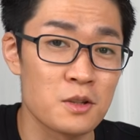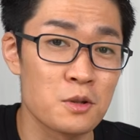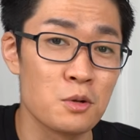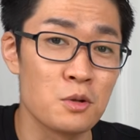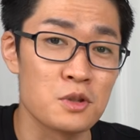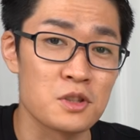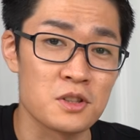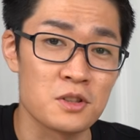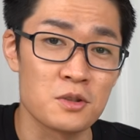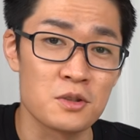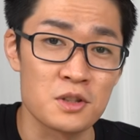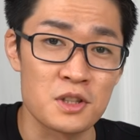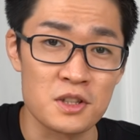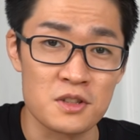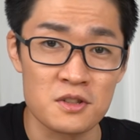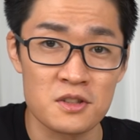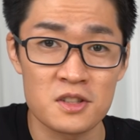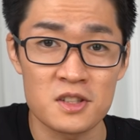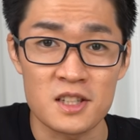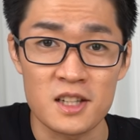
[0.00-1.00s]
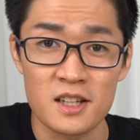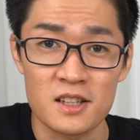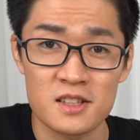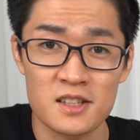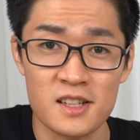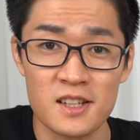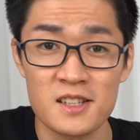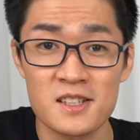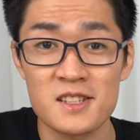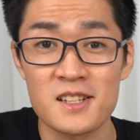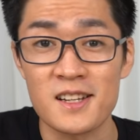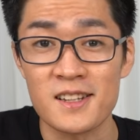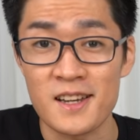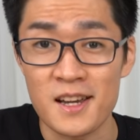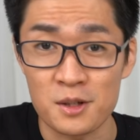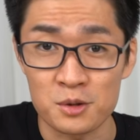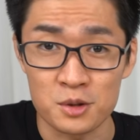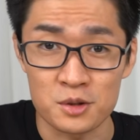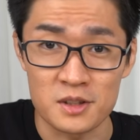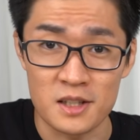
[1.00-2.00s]
made do-re-mi-fa inverters at
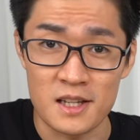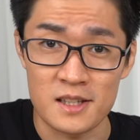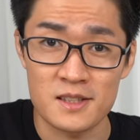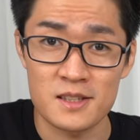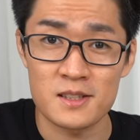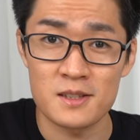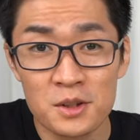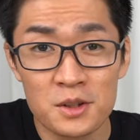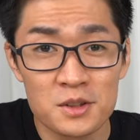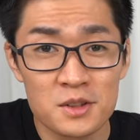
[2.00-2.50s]
that time.